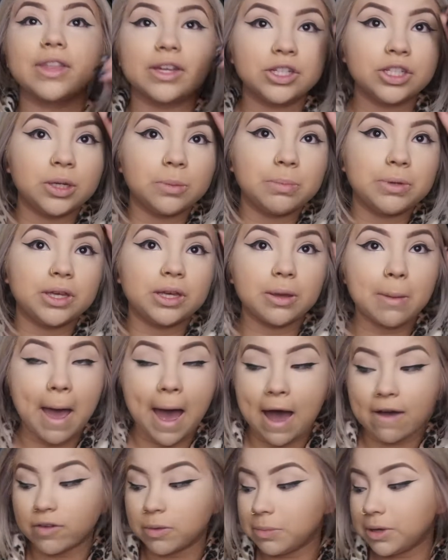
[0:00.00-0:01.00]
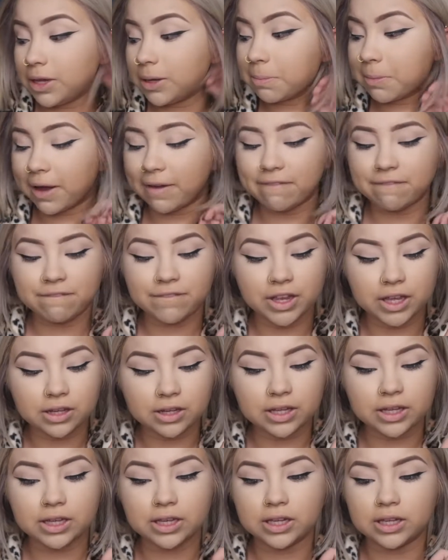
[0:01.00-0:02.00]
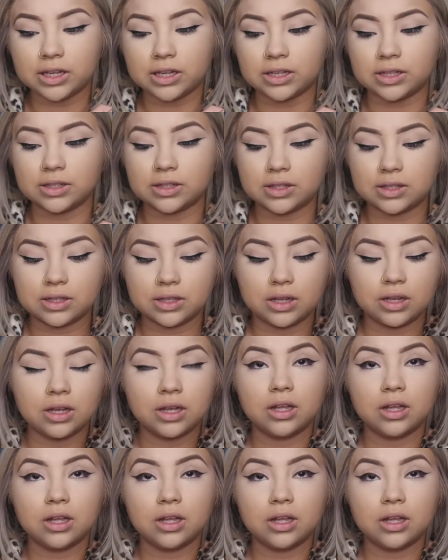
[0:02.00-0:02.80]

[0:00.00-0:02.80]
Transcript: That shit be having me in my feelings.